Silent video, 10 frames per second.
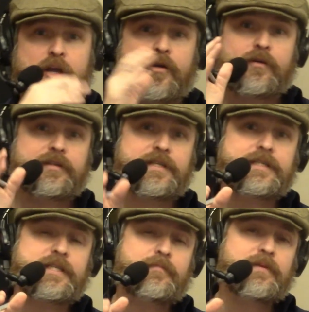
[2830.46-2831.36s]
Go to
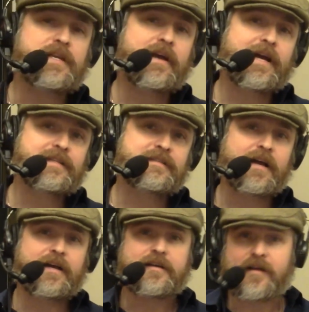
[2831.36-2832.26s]

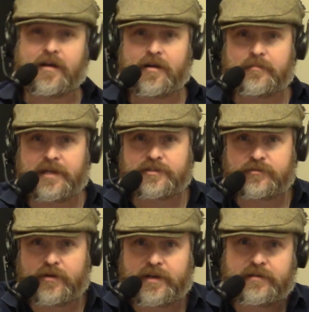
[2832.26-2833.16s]
tcpi.com. That's
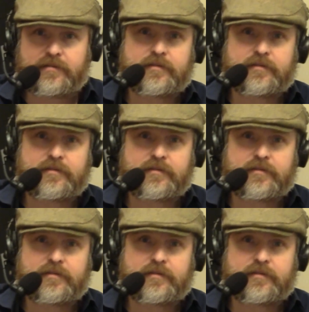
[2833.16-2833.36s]
right.